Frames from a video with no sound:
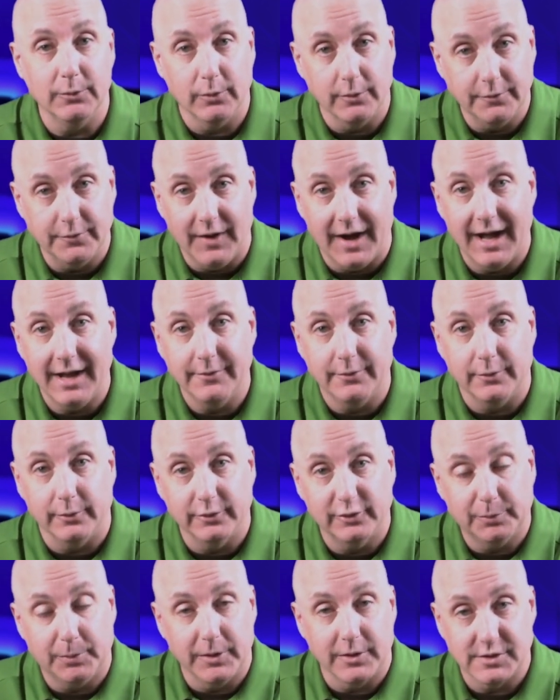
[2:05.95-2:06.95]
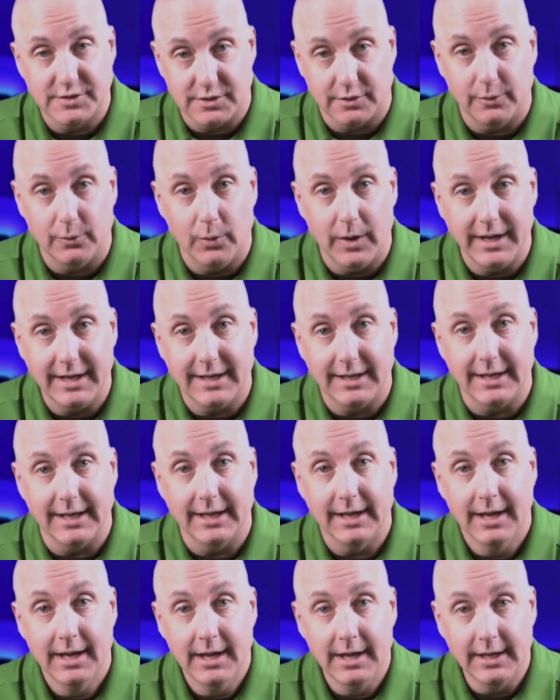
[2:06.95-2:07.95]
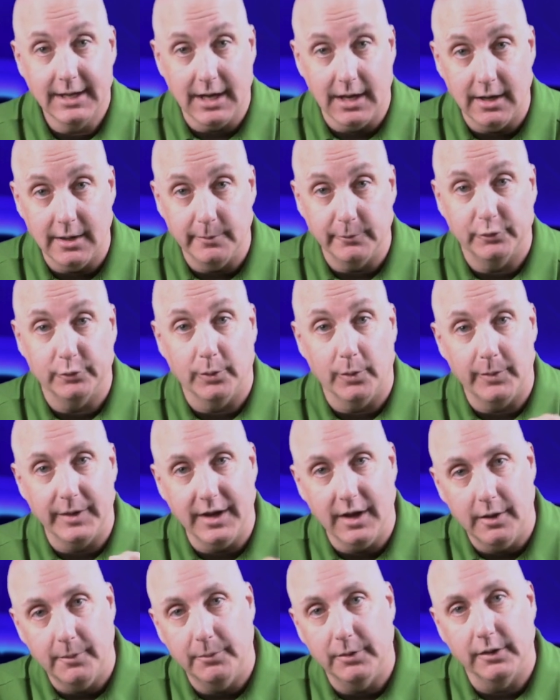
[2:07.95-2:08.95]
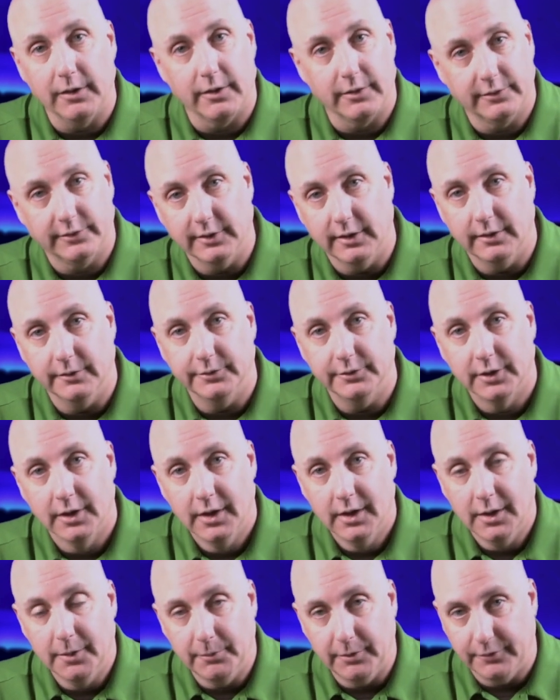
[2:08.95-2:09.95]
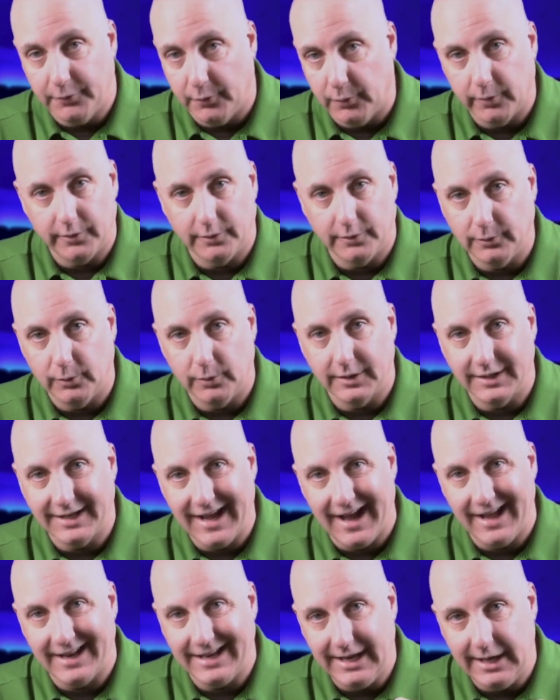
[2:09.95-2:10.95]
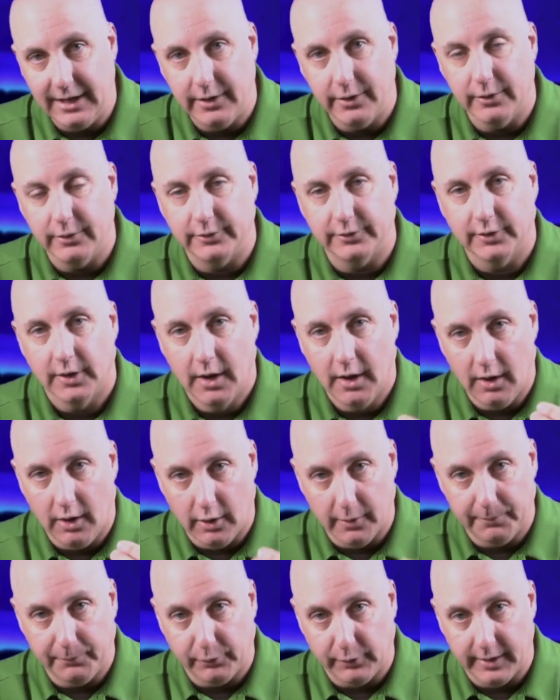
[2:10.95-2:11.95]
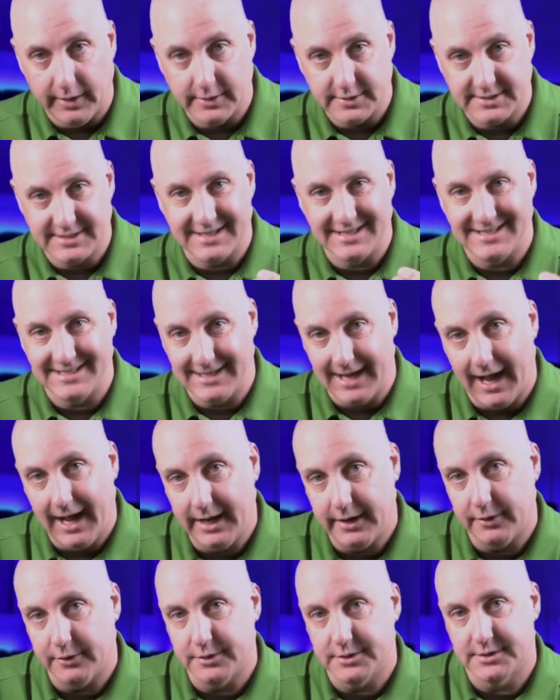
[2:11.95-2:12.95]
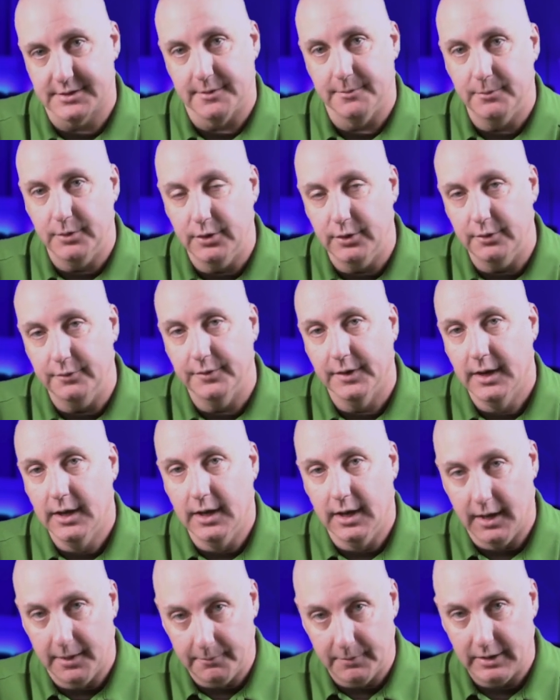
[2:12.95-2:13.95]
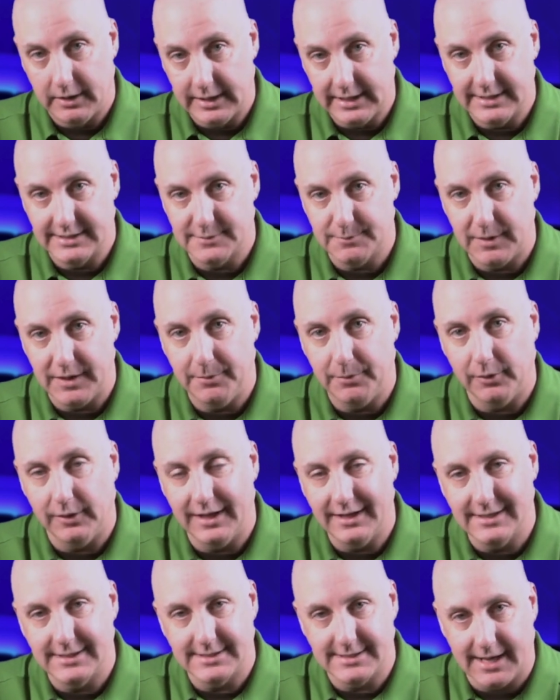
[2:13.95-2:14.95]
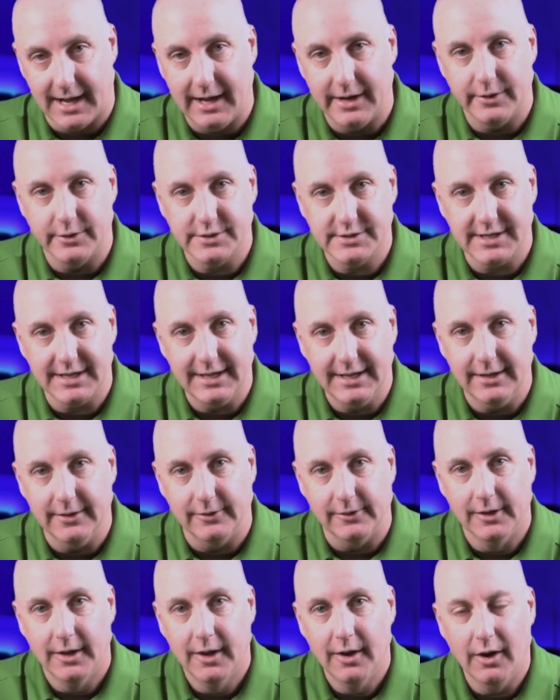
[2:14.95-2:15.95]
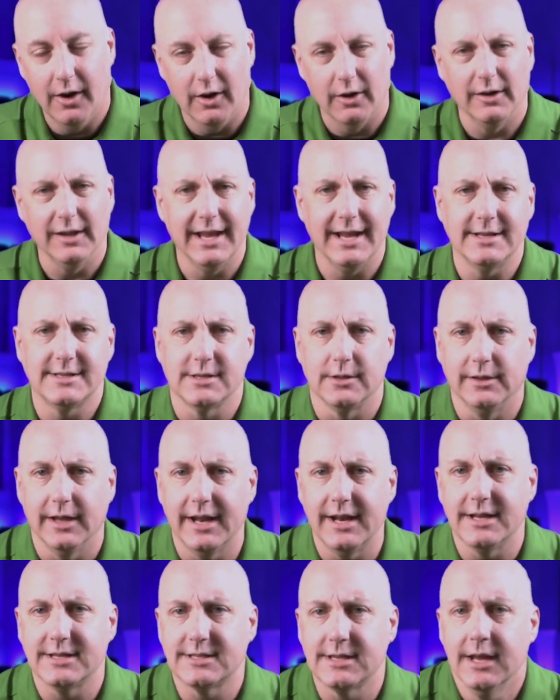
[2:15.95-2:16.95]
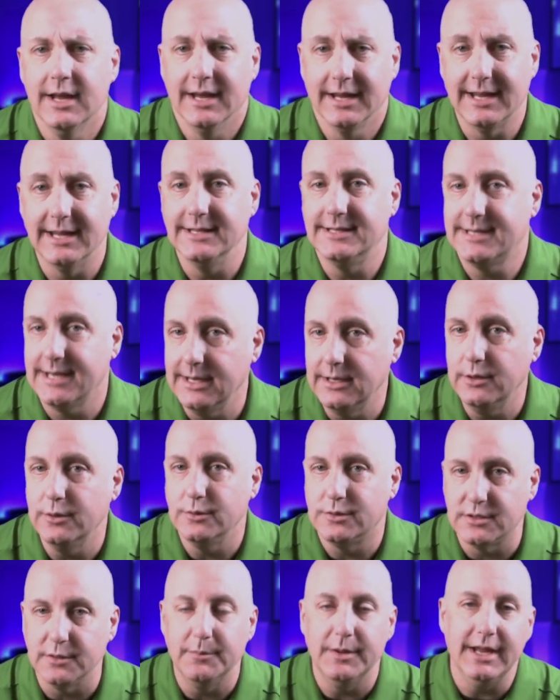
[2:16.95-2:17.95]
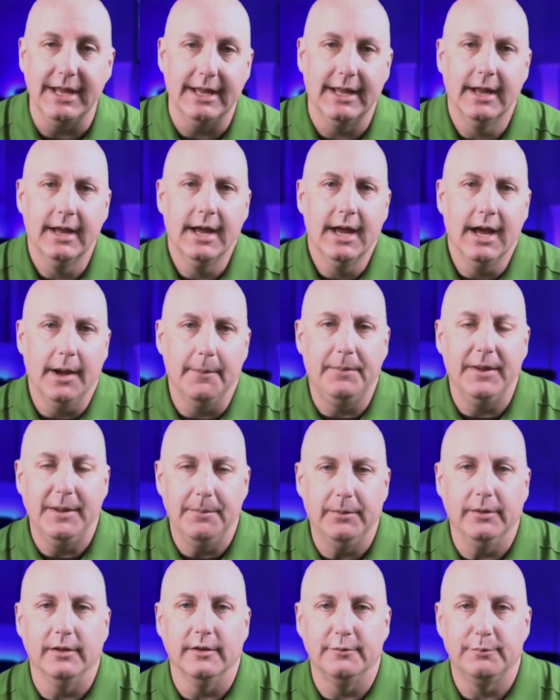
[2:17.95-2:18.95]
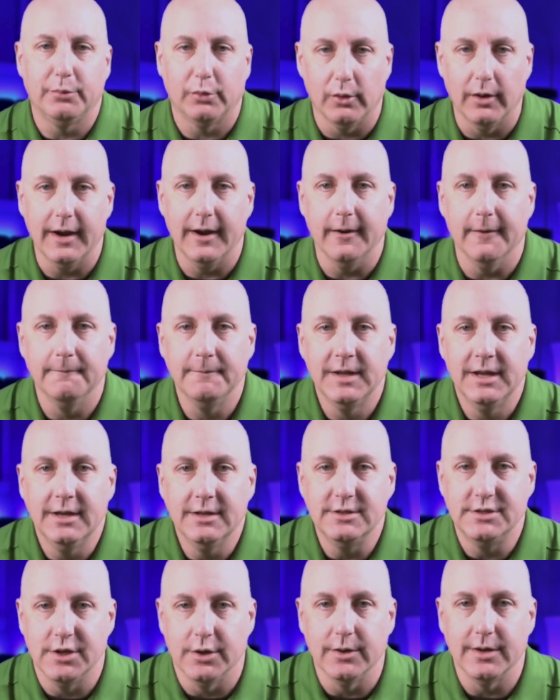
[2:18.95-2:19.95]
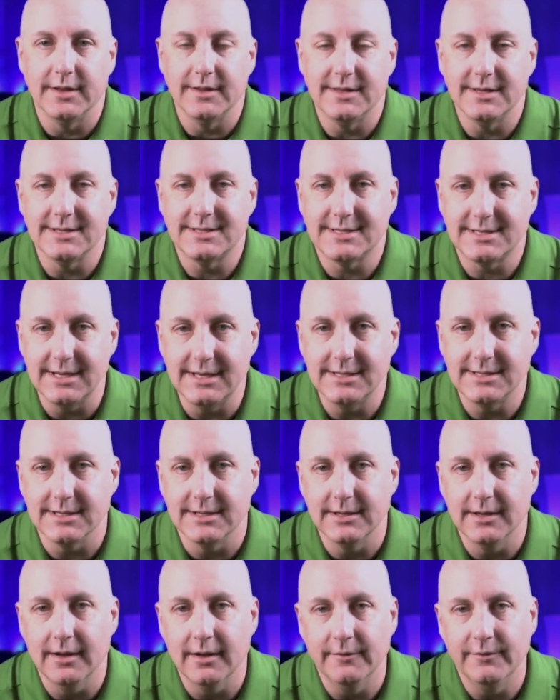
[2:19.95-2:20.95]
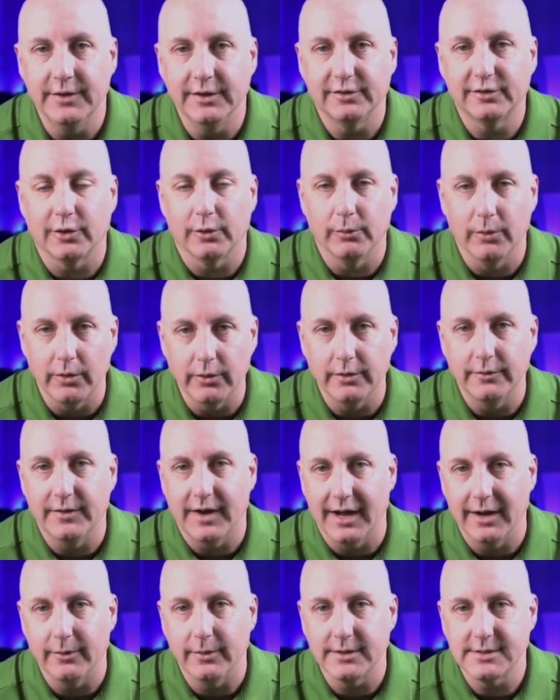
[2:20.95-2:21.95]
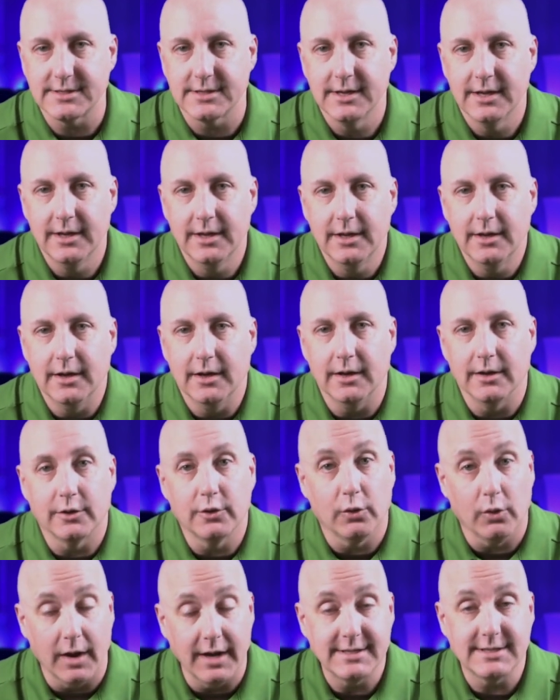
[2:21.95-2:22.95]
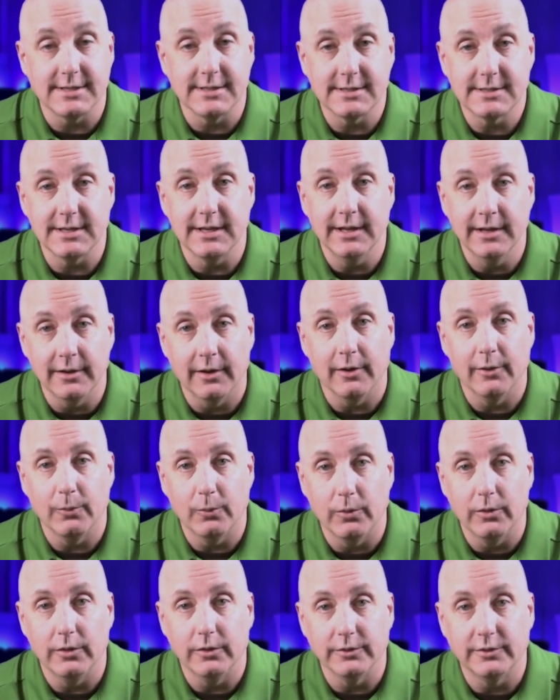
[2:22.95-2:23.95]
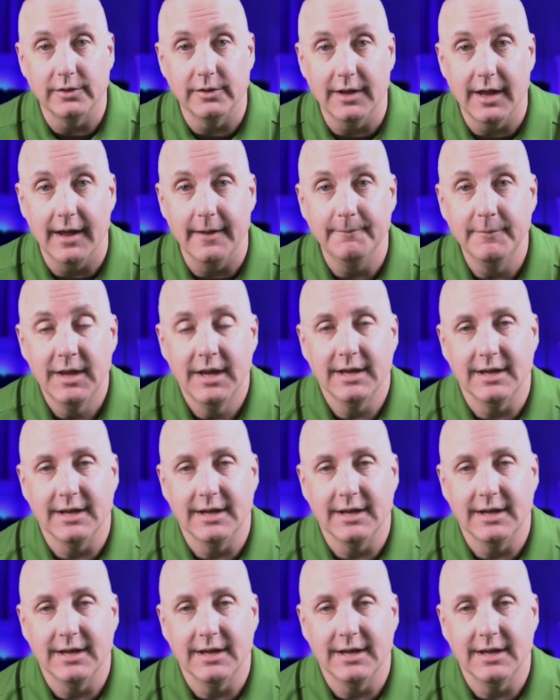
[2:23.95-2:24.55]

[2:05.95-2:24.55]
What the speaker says: Revival, spiritual awakening comes when we humble ourselves before the Lord. God hears our prayers, desires to move among his people, and desires to heal our land. So let us continue to be a people of prayer during this season of this coronavirus crisis in our world today.